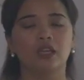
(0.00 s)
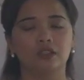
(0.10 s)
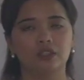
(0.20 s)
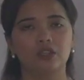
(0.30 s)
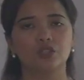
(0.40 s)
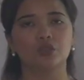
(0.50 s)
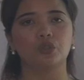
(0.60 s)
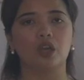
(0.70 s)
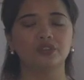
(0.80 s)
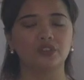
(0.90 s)

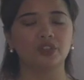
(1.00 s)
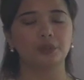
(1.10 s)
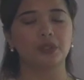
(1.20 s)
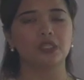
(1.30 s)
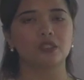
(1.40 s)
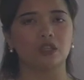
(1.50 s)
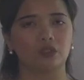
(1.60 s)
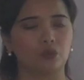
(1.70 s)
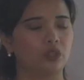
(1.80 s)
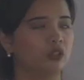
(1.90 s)
literature of the Philippines
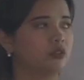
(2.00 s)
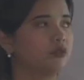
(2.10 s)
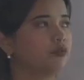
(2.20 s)
and the world.